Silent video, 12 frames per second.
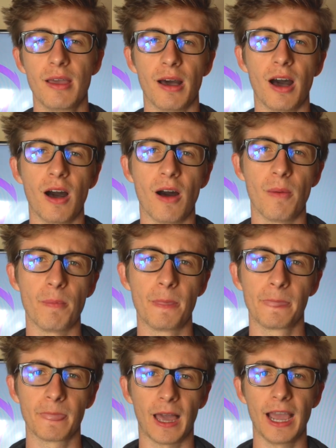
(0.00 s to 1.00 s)
um
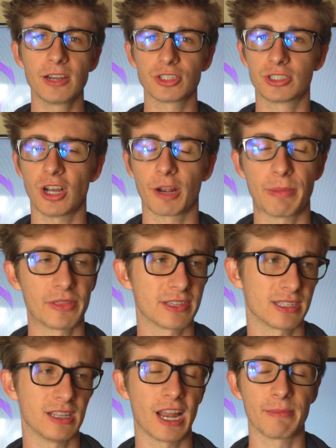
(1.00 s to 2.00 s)
I actually talk about this
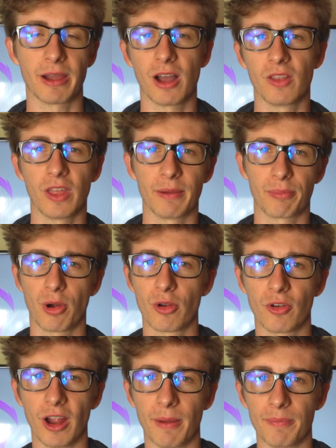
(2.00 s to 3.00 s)
a lot in my online
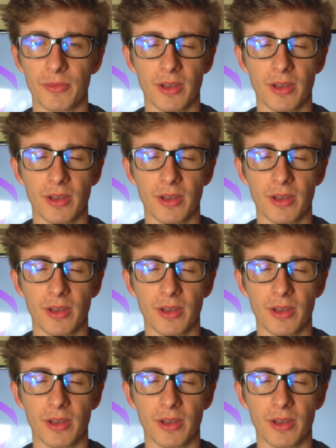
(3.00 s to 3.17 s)
program.